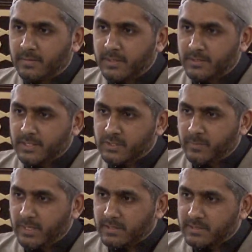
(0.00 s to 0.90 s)
that just
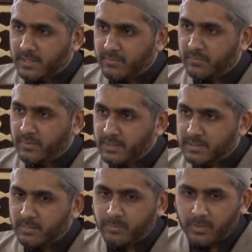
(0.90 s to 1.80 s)
makes every
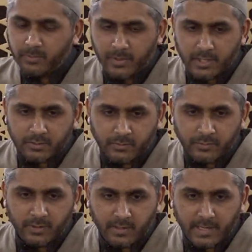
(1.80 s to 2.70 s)
simple part
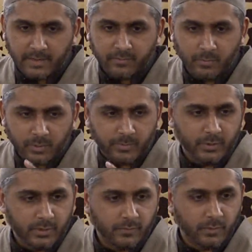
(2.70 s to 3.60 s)
of your life more
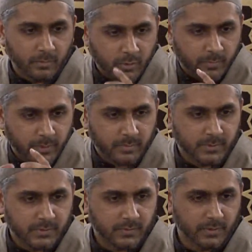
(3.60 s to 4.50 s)
beautiful, more
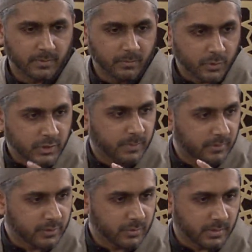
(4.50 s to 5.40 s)
purposeful, more
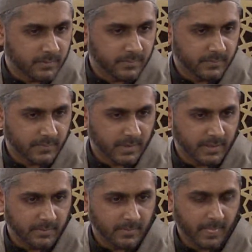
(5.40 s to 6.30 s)
spiritual.
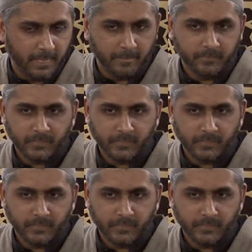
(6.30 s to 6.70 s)
Okay?